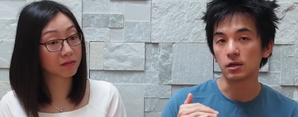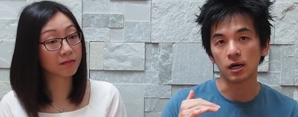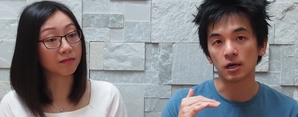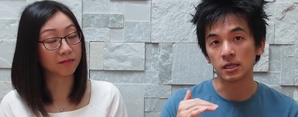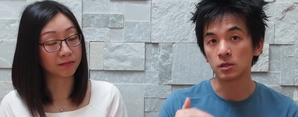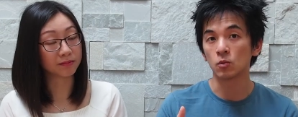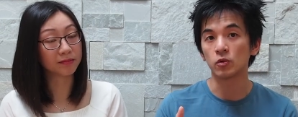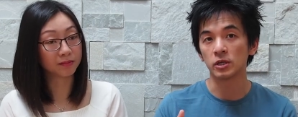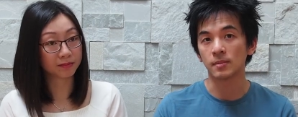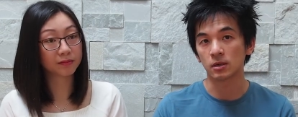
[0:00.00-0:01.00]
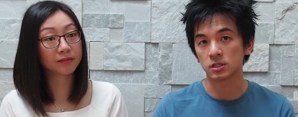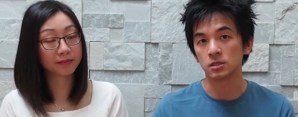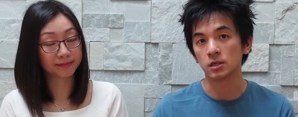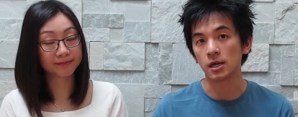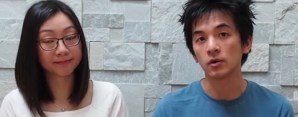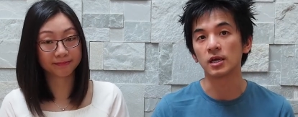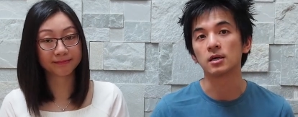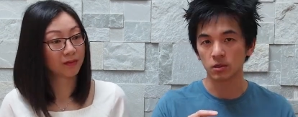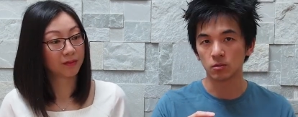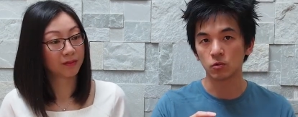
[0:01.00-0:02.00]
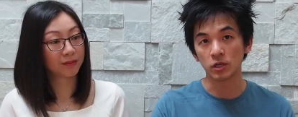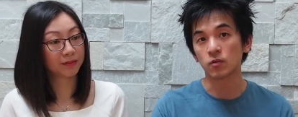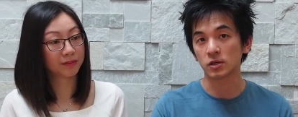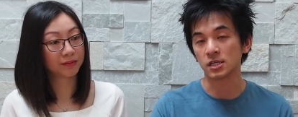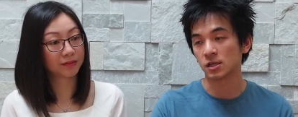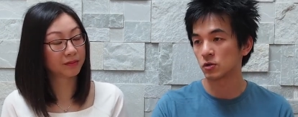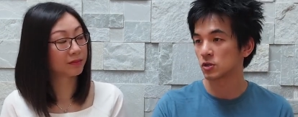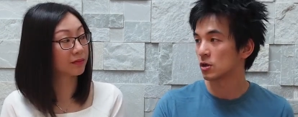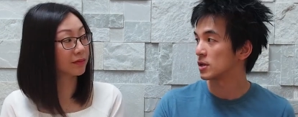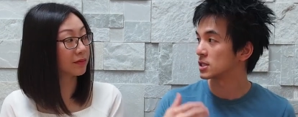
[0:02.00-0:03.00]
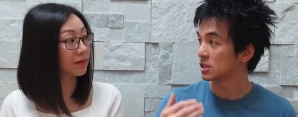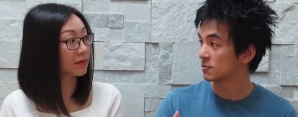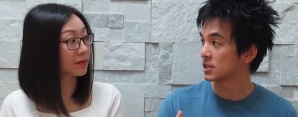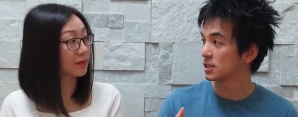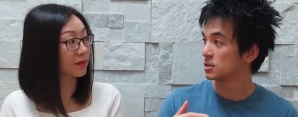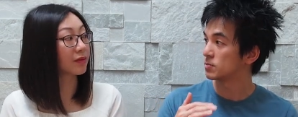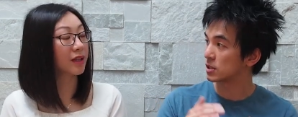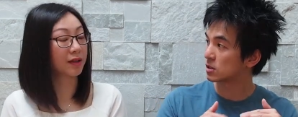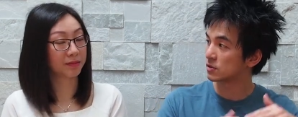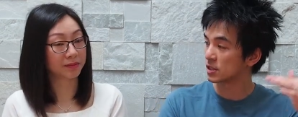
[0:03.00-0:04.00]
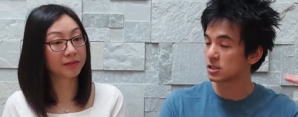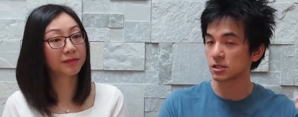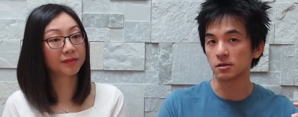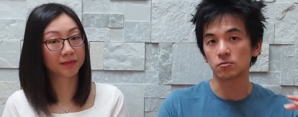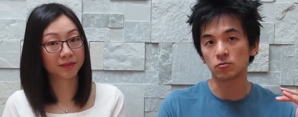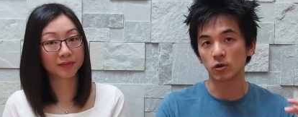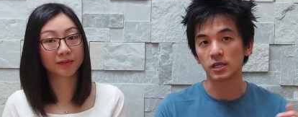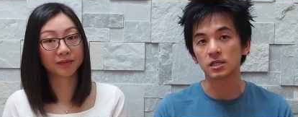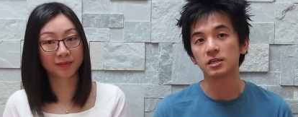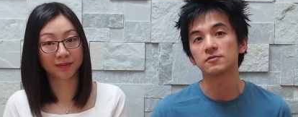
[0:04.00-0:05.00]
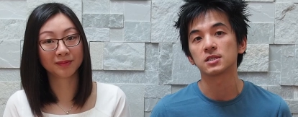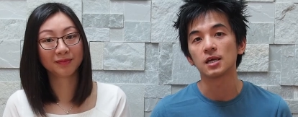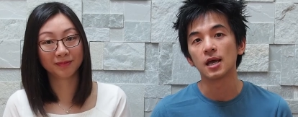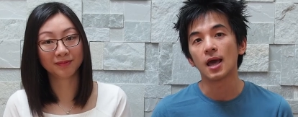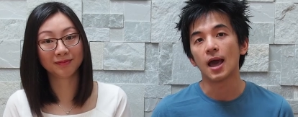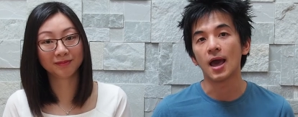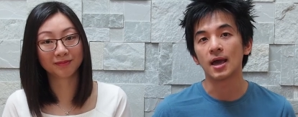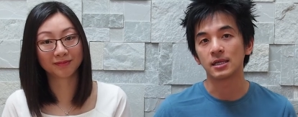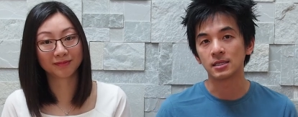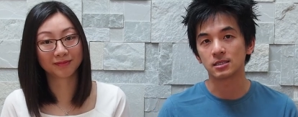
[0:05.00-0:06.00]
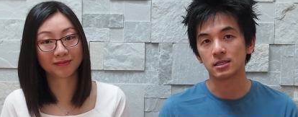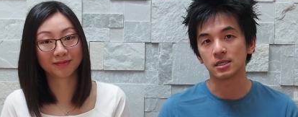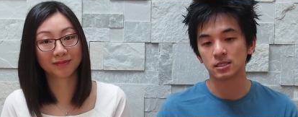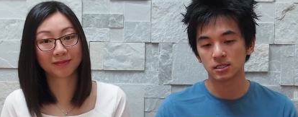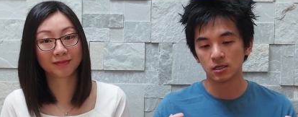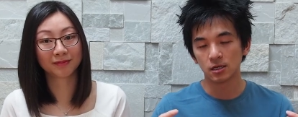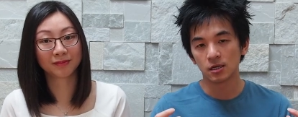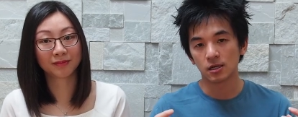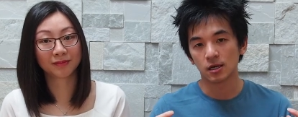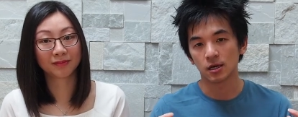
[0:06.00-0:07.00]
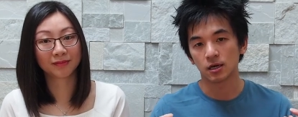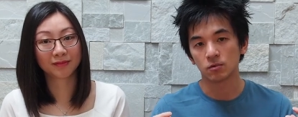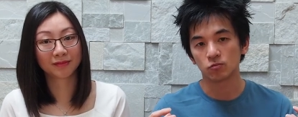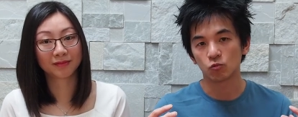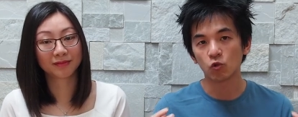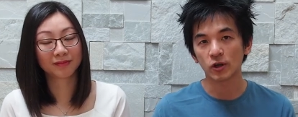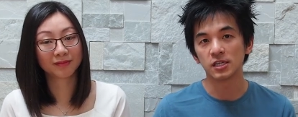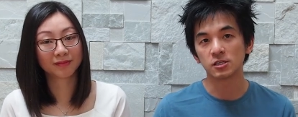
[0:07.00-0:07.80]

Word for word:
Speaker 1: uh, in the Wuyi Mountain area. Wuyi rock teas are also known as cliff teas because yeah. of these steep, rocky cliffs, mm-hmm. and it's this um, rocky